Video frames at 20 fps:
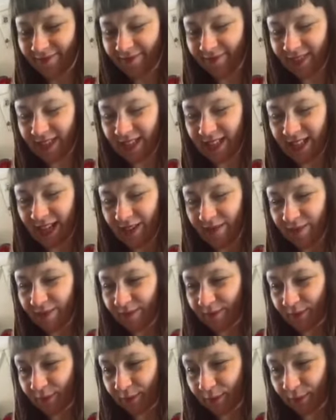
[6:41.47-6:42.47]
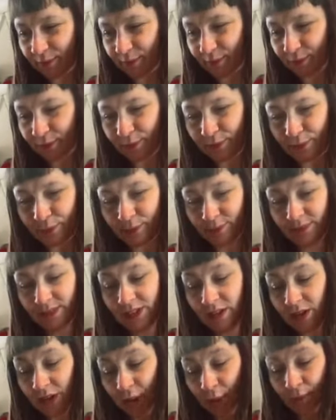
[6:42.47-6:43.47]
So,
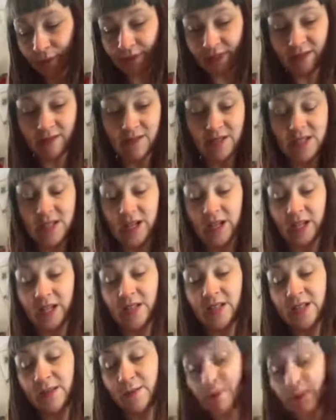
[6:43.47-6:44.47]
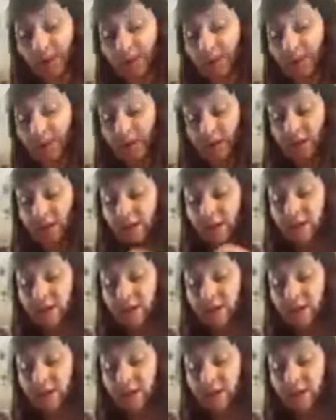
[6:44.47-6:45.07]
cut on fold sign, simply done.